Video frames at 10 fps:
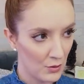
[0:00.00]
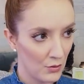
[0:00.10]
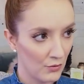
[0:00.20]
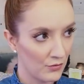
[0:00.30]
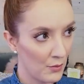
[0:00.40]

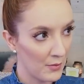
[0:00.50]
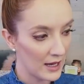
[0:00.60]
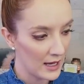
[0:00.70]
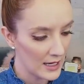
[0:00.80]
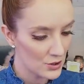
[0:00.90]
from
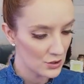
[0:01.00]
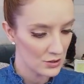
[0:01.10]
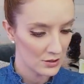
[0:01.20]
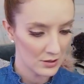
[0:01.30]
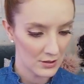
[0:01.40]
each
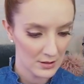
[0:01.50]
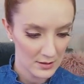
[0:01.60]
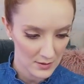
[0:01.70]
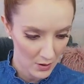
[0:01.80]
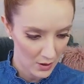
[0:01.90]

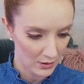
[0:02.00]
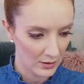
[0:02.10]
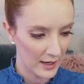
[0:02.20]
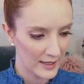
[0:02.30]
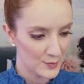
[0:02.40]
song
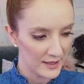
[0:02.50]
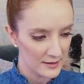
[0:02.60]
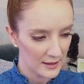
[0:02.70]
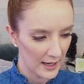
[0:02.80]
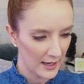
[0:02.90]
as best
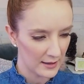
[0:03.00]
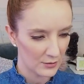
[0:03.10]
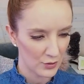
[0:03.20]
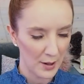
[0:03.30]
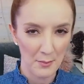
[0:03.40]
it can to
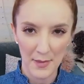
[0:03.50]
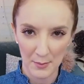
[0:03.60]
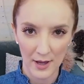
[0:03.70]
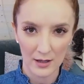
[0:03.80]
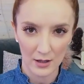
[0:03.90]
try to
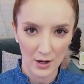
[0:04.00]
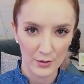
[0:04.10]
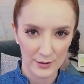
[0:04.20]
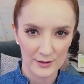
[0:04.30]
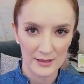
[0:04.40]
mimic
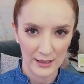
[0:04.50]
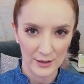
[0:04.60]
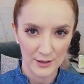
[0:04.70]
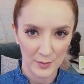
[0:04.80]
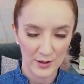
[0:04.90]
other
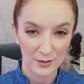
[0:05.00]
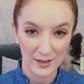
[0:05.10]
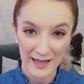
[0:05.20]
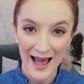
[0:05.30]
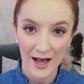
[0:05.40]
singers. But there's a
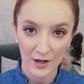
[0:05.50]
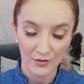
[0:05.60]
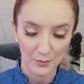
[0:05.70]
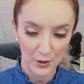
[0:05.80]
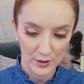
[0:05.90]
lack
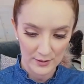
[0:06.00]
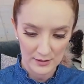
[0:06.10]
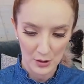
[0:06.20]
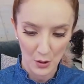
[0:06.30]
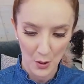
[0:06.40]
of
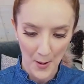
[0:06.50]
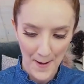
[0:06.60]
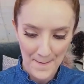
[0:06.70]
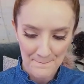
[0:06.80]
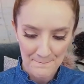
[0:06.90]
personal,
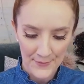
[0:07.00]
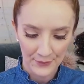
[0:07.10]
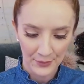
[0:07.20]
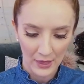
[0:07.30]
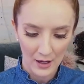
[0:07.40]

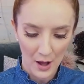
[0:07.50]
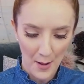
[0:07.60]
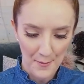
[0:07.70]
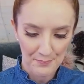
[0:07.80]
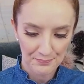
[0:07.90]

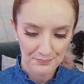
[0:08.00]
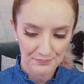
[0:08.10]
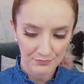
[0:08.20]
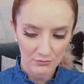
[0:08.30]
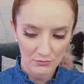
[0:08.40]

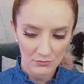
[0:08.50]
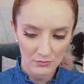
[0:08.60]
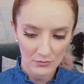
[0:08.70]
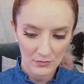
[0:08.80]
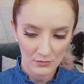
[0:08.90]

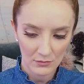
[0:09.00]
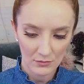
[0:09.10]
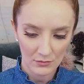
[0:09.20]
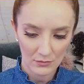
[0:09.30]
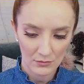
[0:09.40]

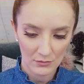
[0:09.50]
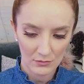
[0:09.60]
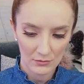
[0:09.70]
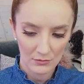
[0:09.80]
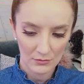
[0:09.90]

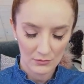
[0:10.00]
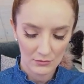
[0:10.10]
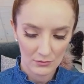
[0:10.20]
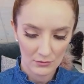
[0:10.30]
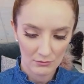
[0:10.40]

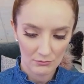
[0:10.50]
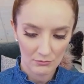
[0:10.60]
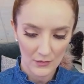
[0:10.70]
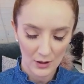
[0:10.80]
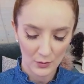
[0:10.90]

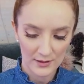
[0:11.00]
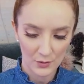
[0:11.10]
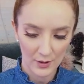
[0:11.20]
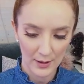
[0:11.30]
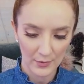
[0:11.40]
what's the
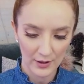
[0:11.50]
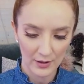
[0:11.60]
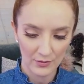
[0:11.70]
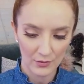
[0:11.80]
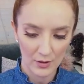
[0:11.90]
word I'm
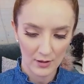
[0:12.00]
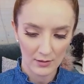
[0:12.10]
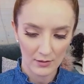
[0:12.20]
looking for?